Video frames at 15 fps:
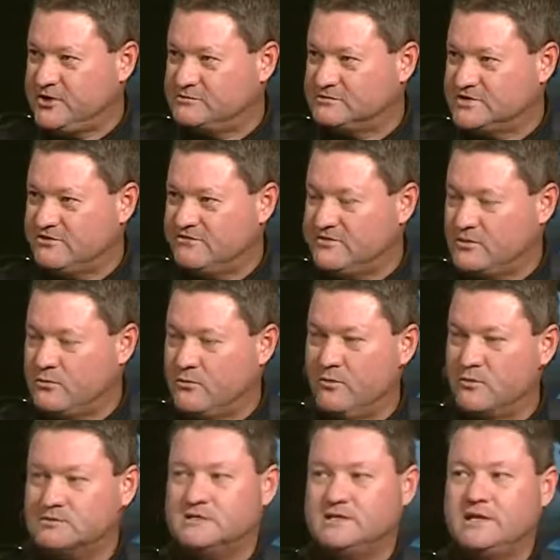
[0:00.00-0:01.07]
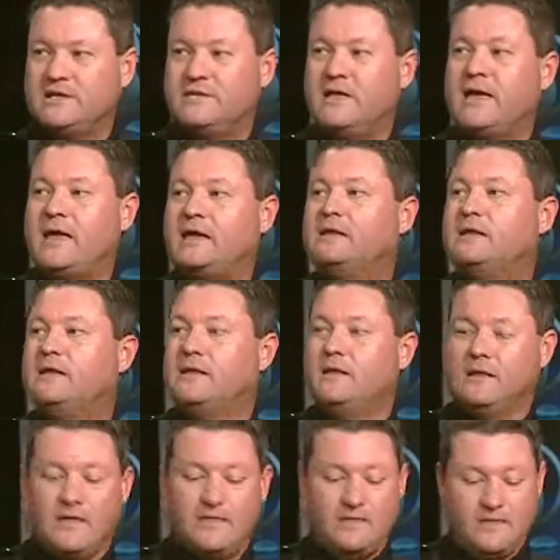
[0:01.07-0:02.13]
was giving the awards and did that.
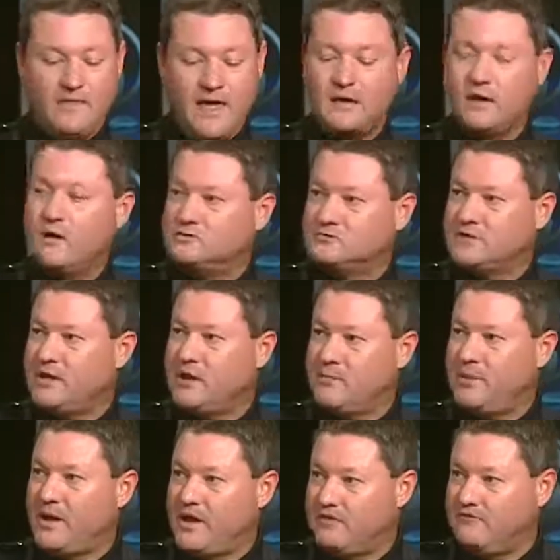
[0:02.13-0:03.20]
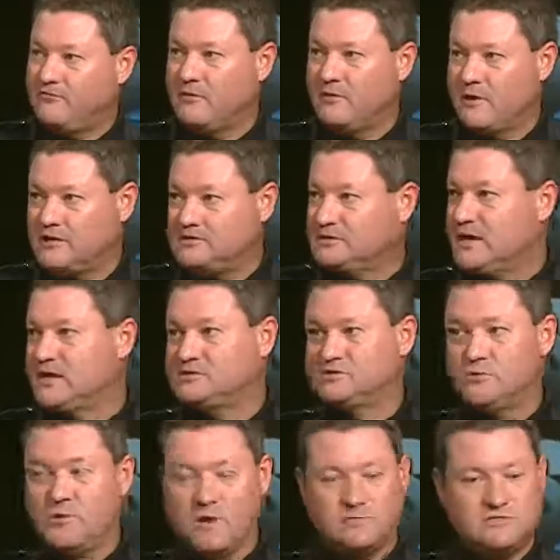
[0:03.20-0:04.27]
And then that goes to help pay for educational
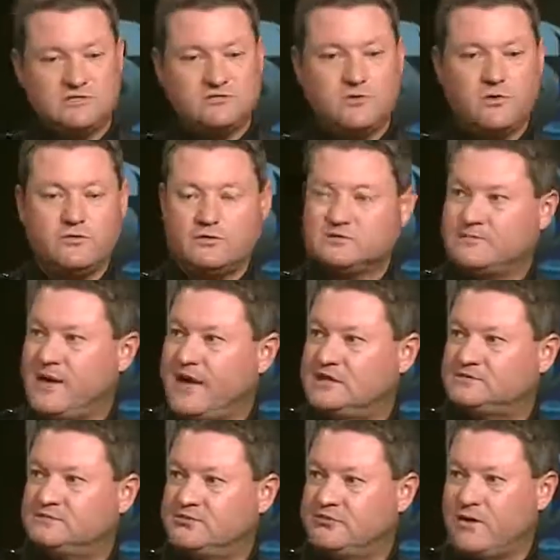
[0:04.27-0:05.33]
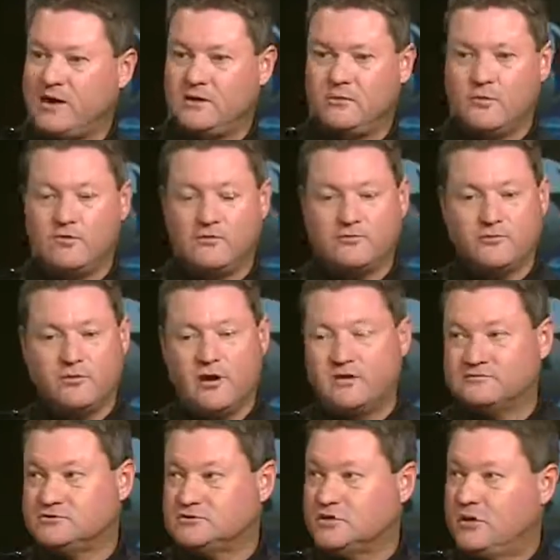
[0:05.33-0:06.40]
purposes, whether it's management training, whether it's when
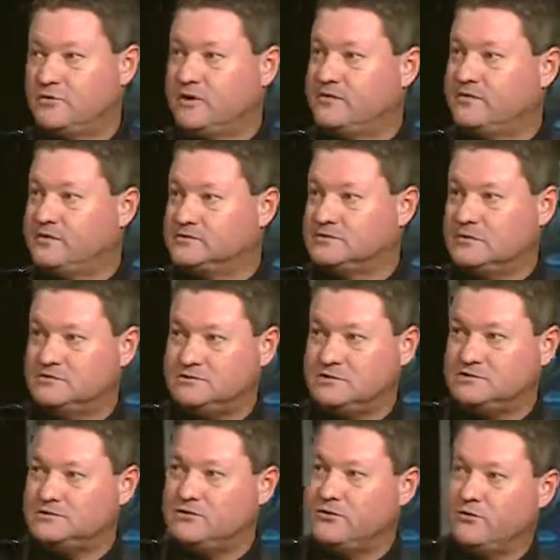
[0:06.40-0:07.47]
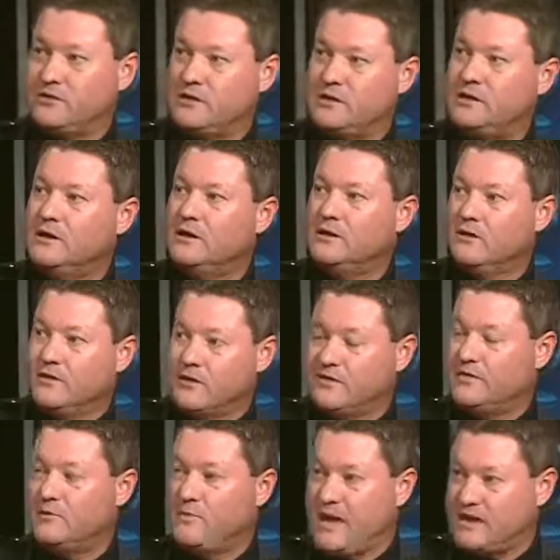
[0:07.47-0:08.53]
officers go to get their associate's degree or get
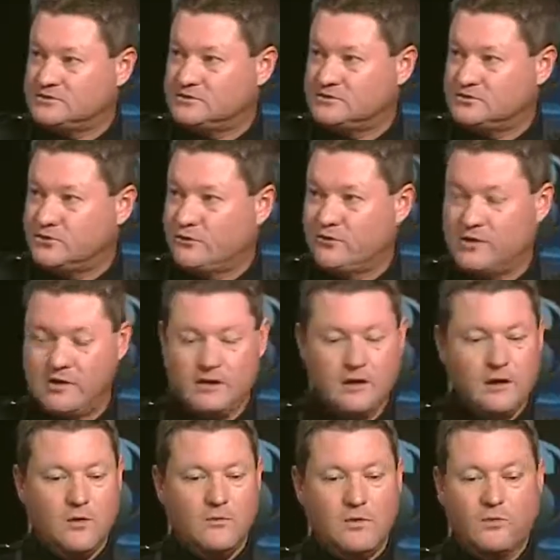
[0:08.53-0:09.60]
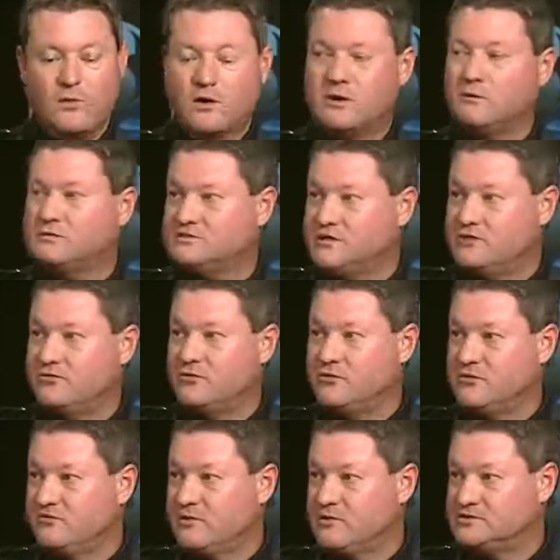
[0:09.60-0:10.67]
their bachelor's degree. We're working with several
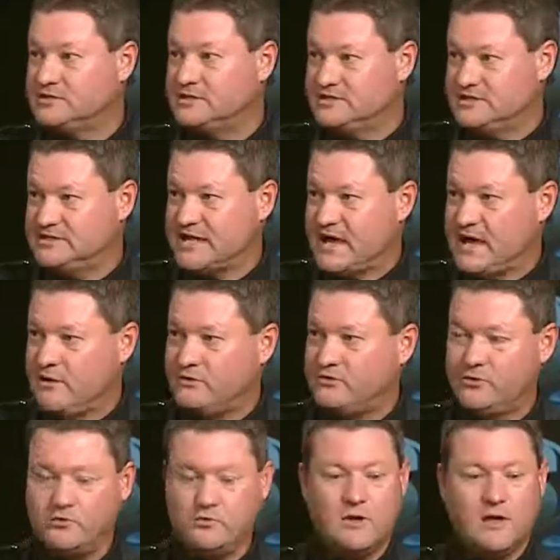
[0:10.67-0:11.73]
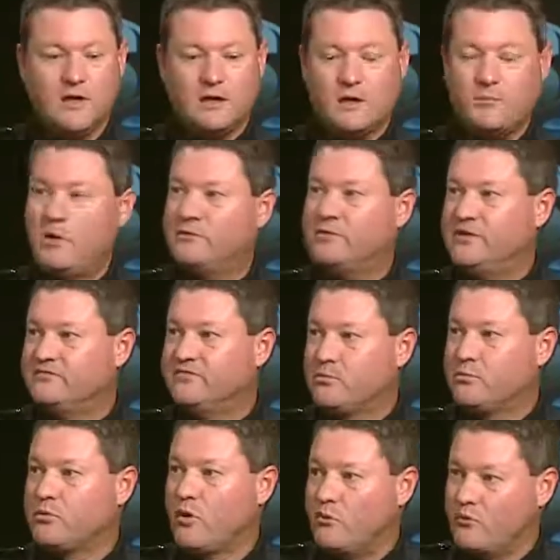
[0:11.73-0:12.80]
universities in town to come up with different
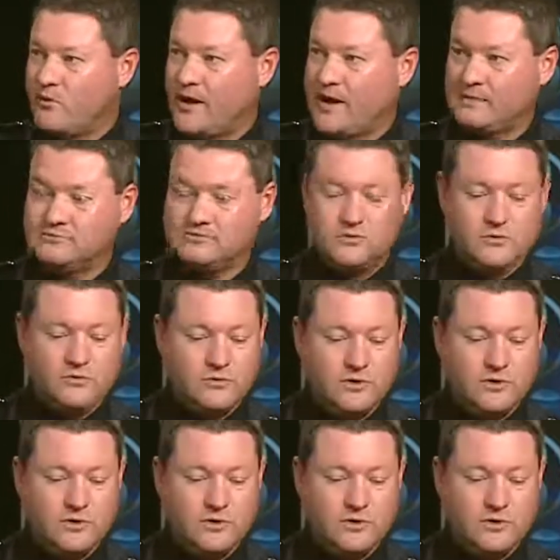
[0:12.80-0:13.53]
programs to